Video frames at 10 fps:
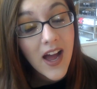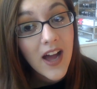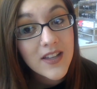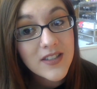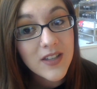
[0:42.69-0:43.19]

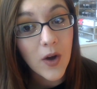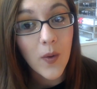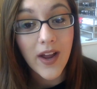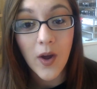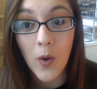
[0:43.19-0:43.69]
So
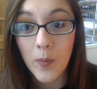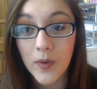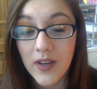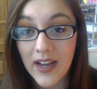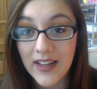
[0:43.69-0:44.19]
I hope you
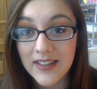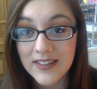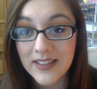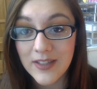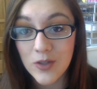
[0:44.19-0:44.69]
guys
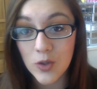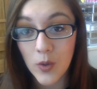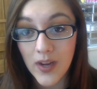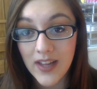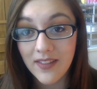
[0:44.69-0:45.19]

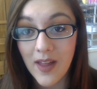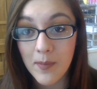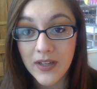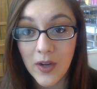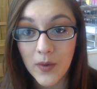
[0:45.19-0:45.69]
enjoy. Let
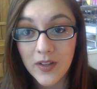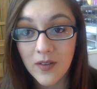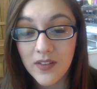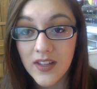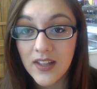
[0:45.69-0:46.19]
me know what you
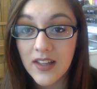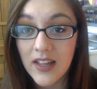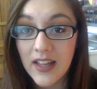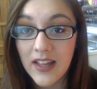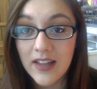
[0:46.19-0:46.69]
think,
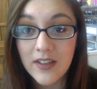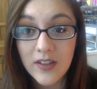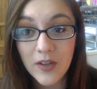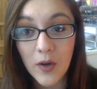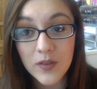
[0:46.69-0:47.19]
and
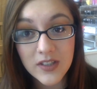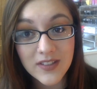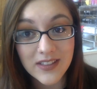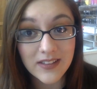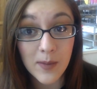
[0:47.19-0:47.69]

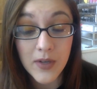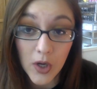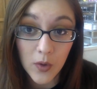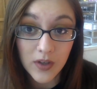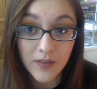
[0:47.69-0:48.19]
seriously, let me
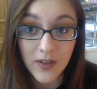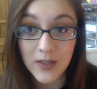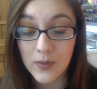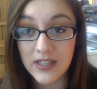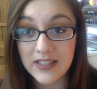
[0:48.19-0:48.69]
know if you guys
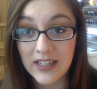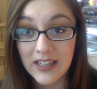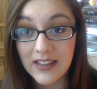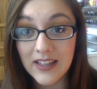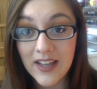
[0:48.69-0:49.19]
want to see
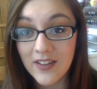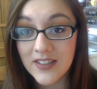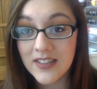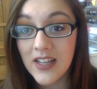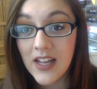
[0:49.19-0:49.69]
anything
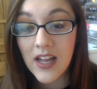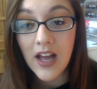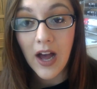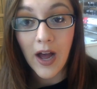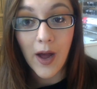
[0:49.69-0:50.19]
else.
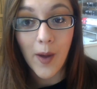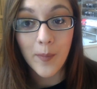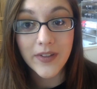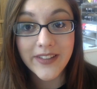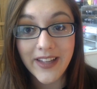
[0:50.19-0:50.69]

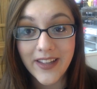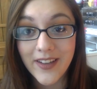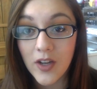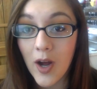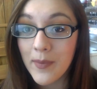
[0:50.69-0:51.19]
Like,
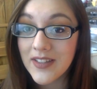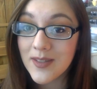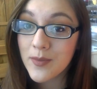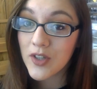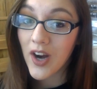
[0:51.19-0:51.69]
comment,
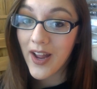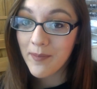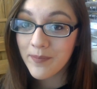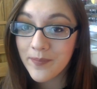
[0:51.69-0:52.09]
subscribe.